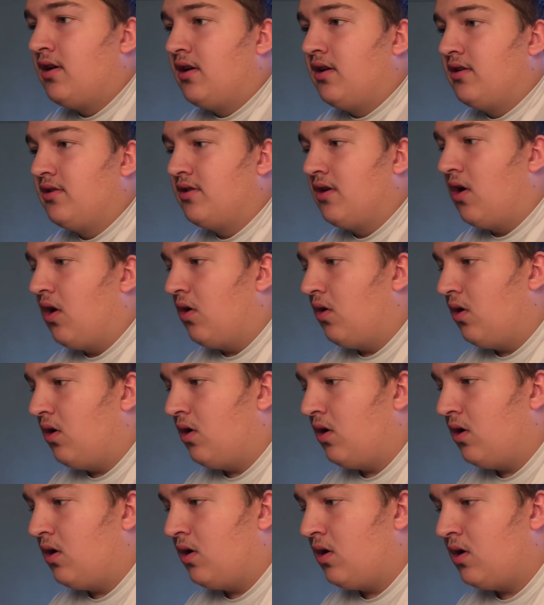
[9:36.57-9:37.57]
So,
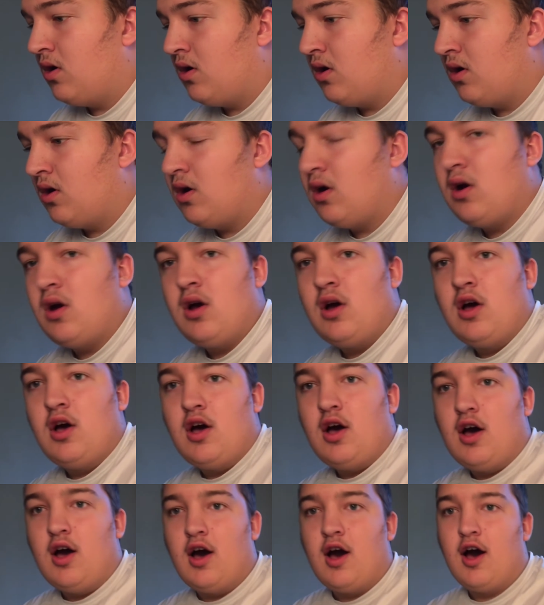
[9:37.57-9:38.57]

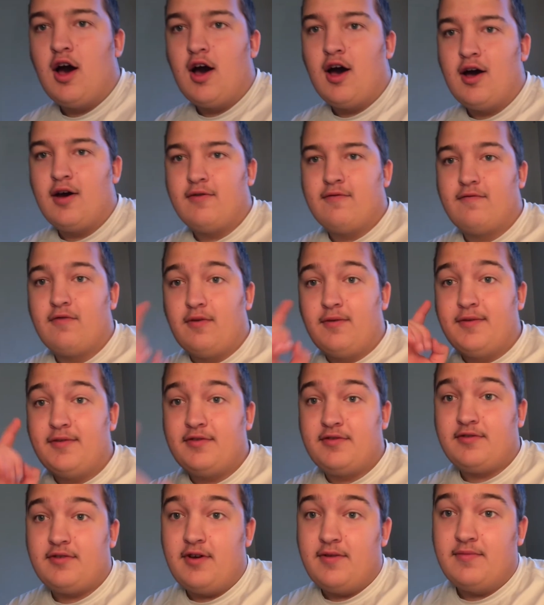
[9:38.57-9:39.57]
uh, follow me on
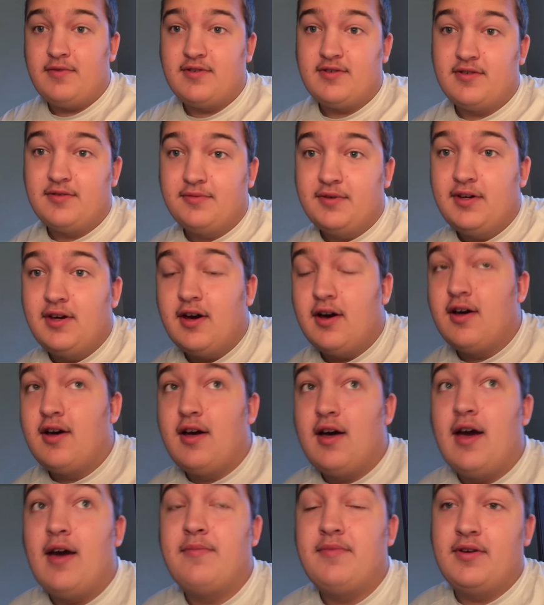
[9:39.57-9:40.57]
Instagram at Sibley. Uh,
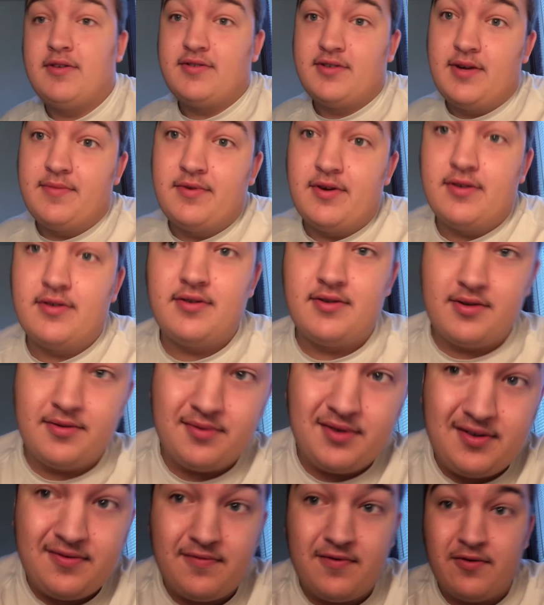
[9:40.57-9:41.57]
I mean, on Instagram at Sibley.
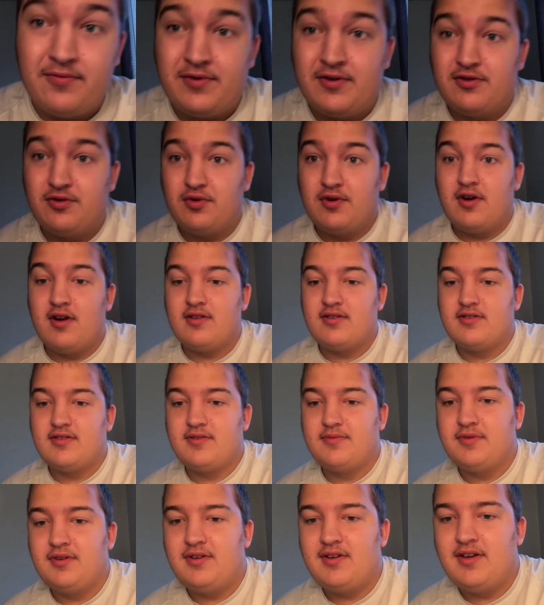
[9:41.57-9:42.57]
Follow me on Twitter at
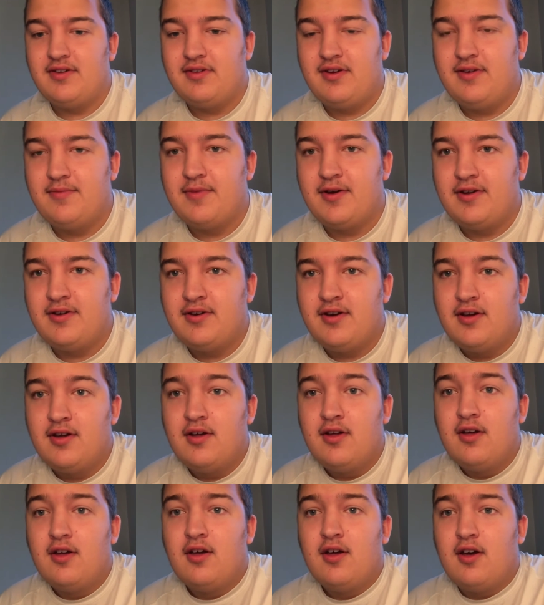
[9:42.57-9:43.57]
Sibley. And hey buddy.
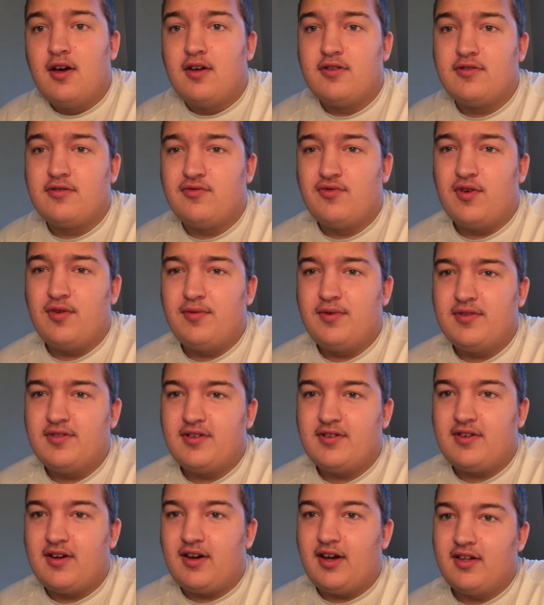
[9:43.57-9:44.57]
Also, follow me on
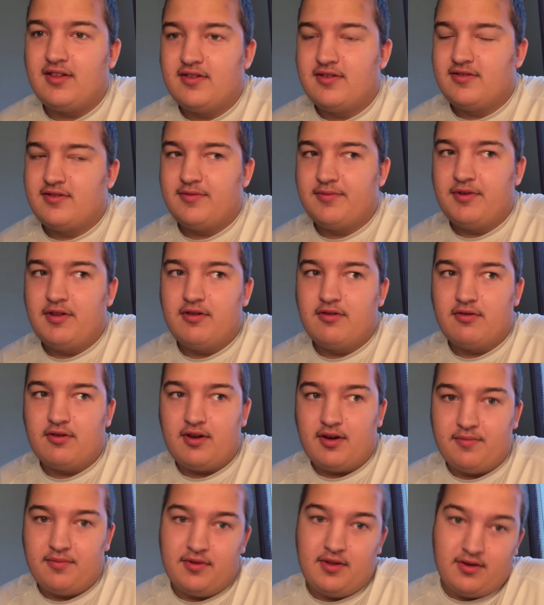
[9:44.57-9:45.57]
TikTok at Sibley. do a
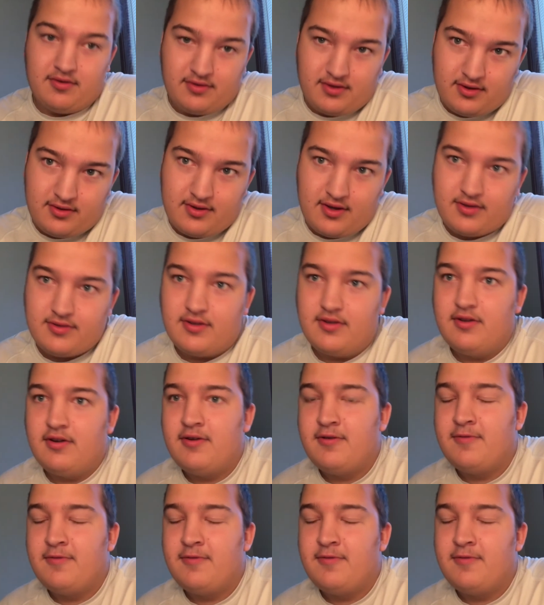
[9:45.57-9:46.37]
couple damn TikToks on it.